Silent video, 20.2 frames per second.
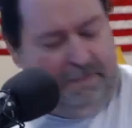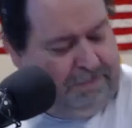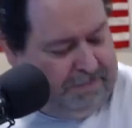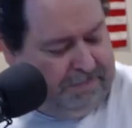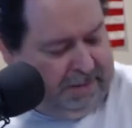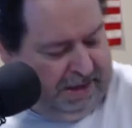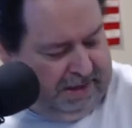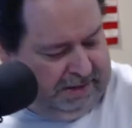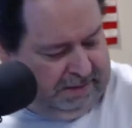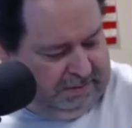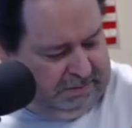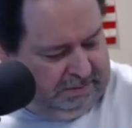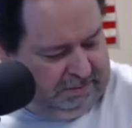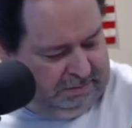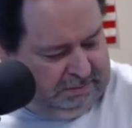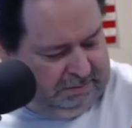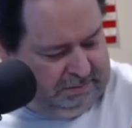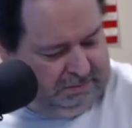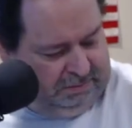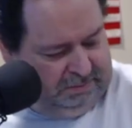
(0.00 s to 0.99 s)
But
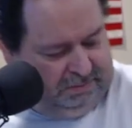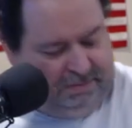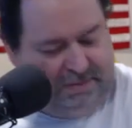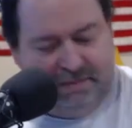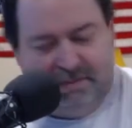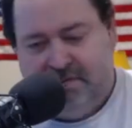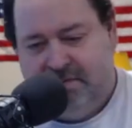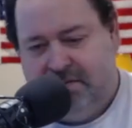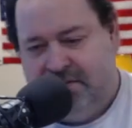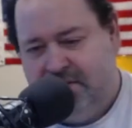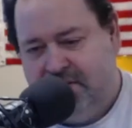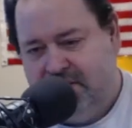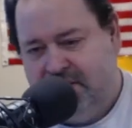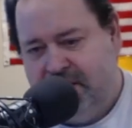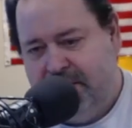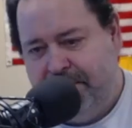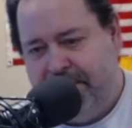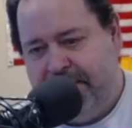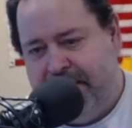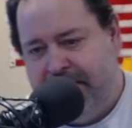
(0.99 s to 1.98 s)

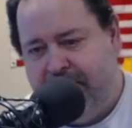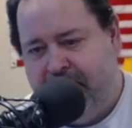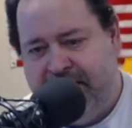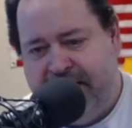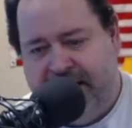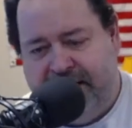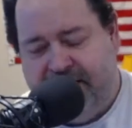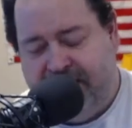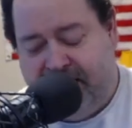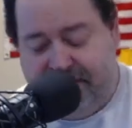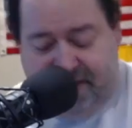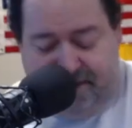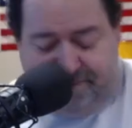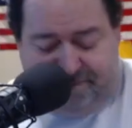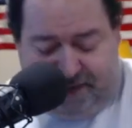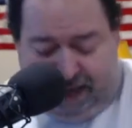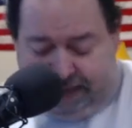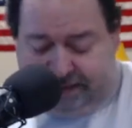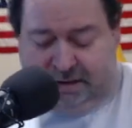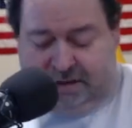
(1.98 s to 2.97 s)
the people that they've
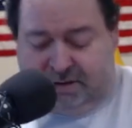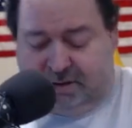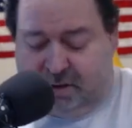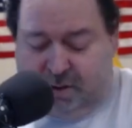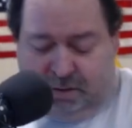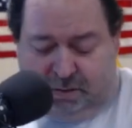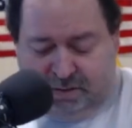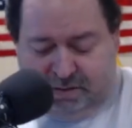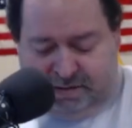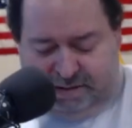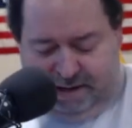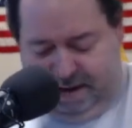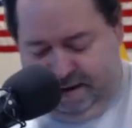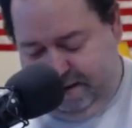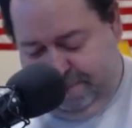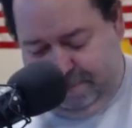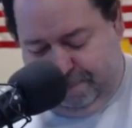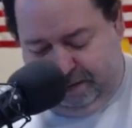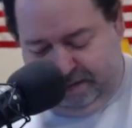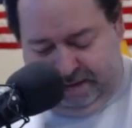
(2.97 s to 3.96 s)
got the tools now,
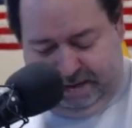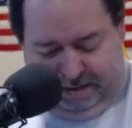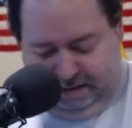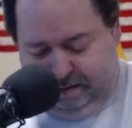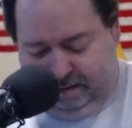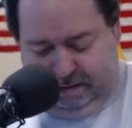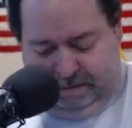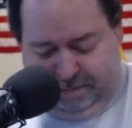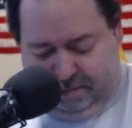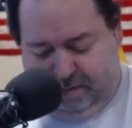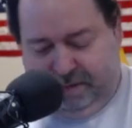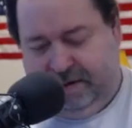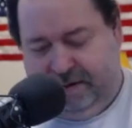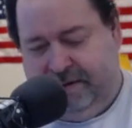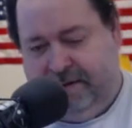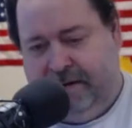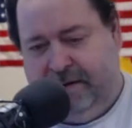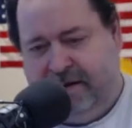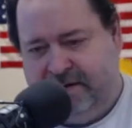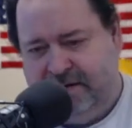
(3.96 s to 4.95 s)
you put down and you pour it in
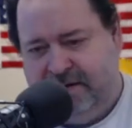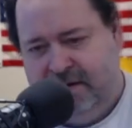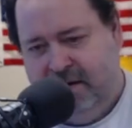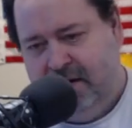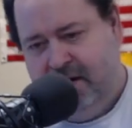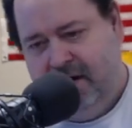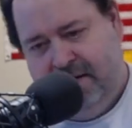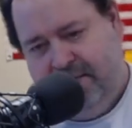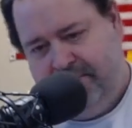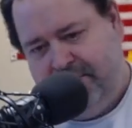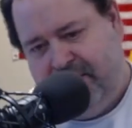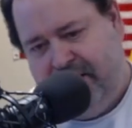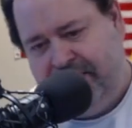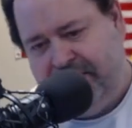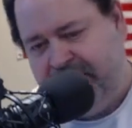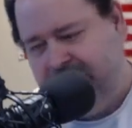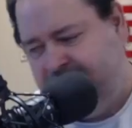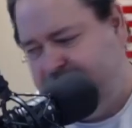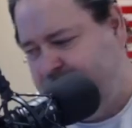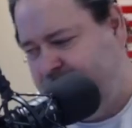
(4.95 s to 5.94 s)
there and it's perfect